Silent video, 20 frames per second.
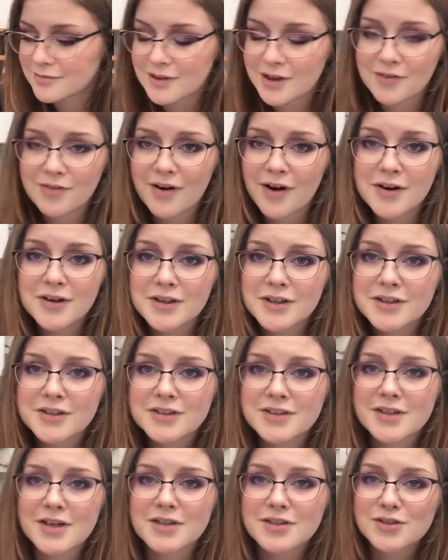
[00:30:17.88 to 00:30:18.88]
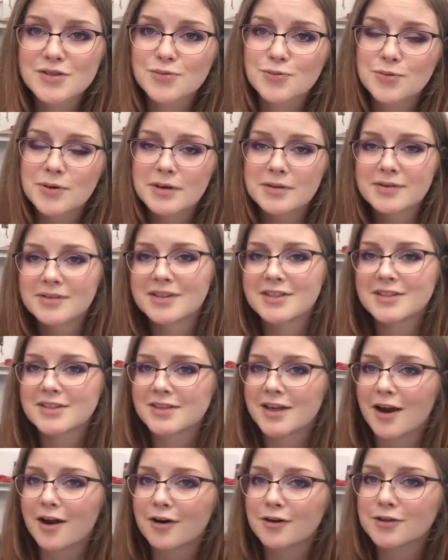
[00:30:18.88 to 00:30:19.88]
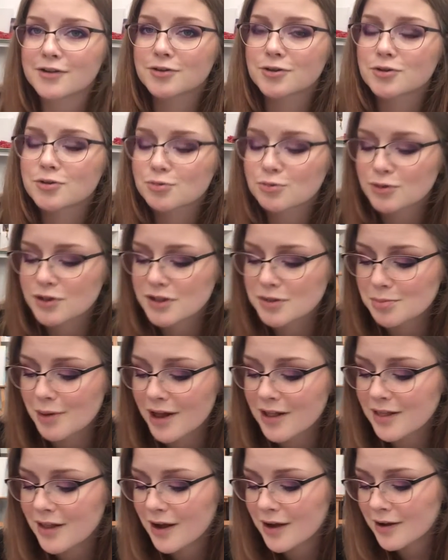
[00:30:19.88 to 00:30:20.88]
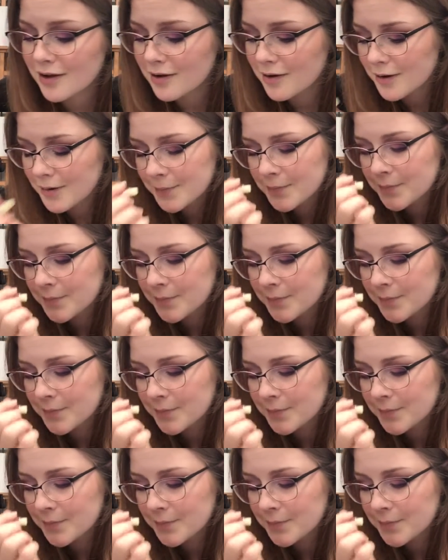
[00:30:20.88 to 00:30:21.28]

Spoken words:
good sense of what these characters would smell like.